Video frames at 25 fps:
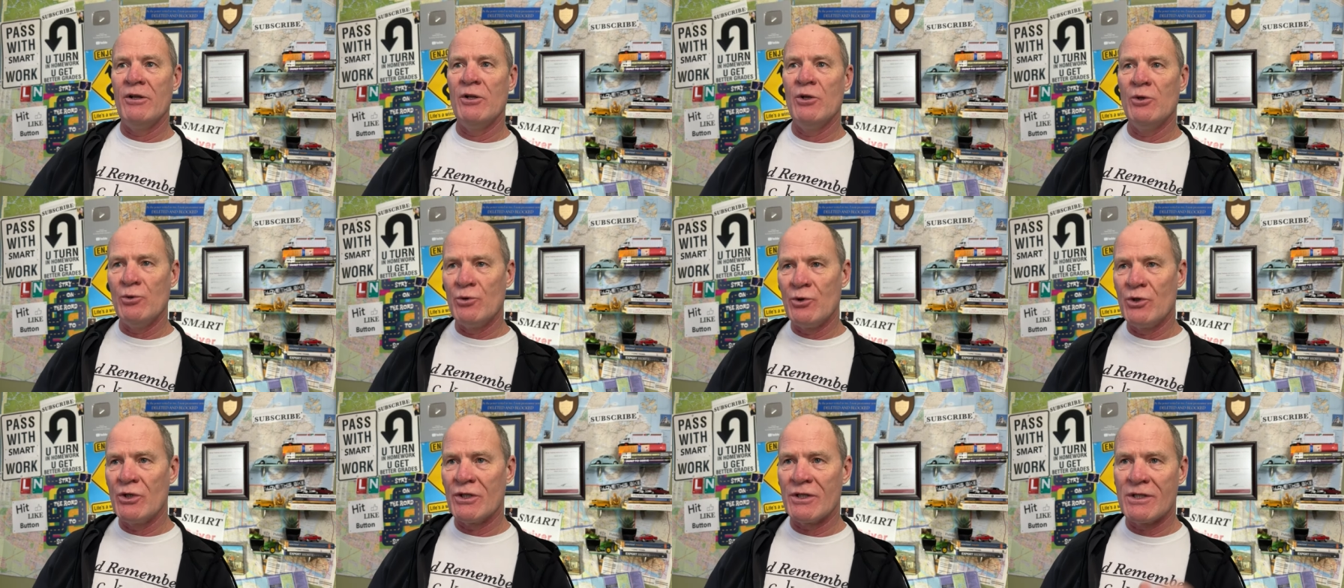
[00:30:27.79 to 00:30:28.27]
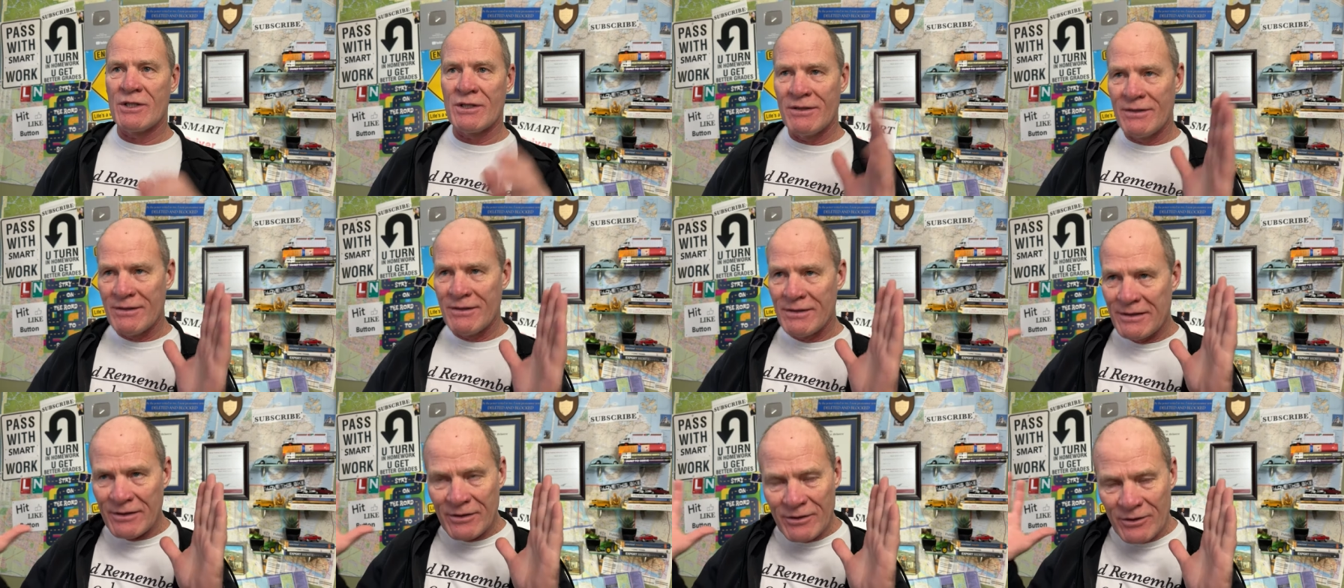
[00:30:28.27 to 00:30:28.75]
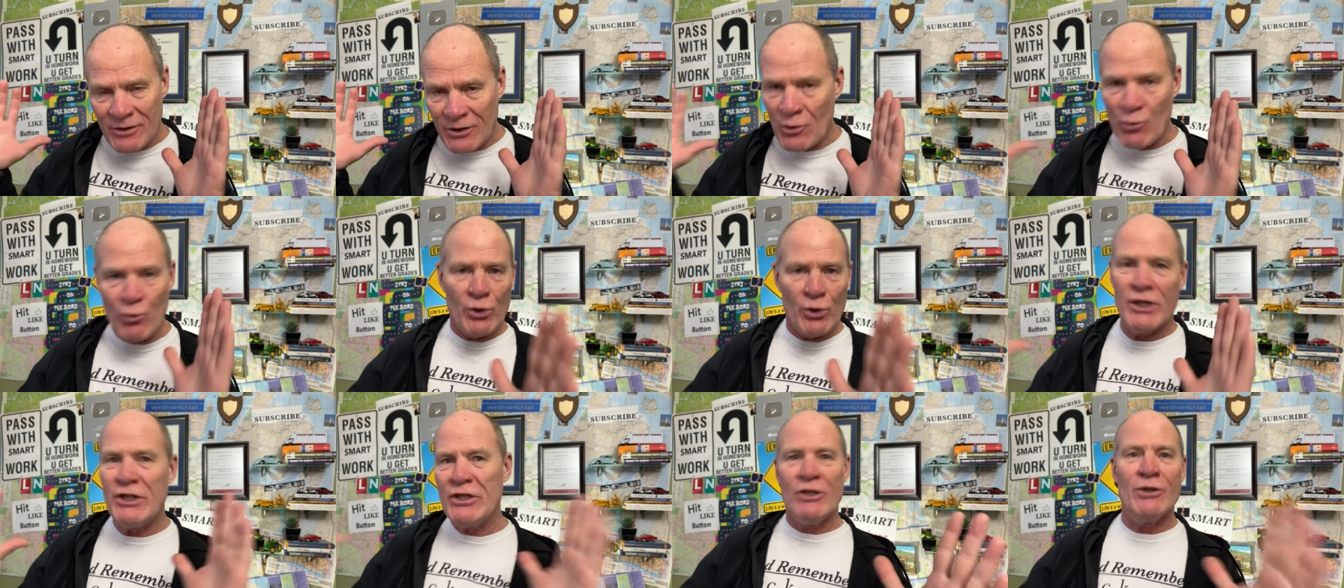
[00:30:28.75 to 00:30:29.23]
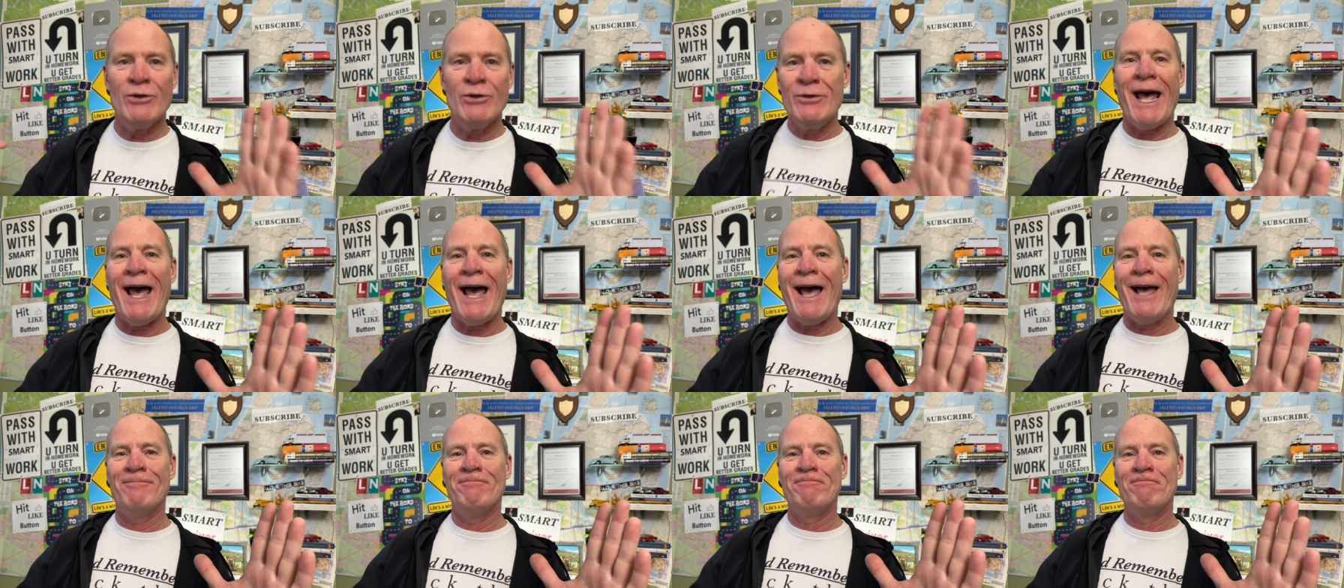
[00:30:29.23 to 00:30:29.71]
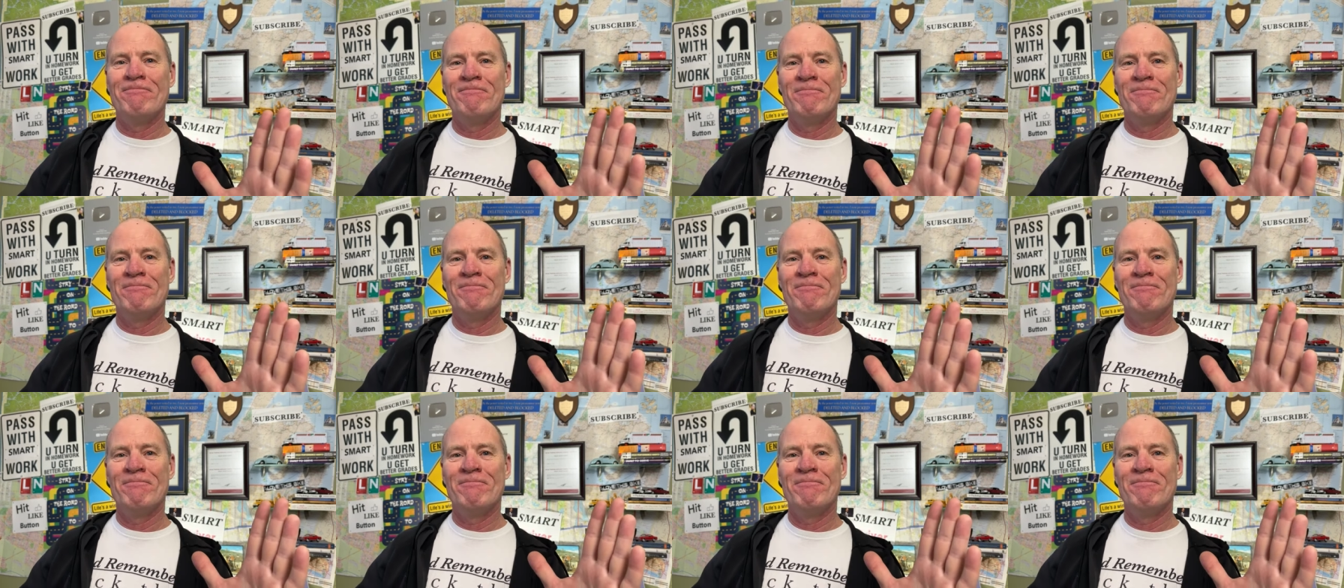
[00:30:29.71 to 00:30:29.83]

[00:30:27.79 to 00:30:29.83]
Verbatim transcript: You just, you wouldn't do that.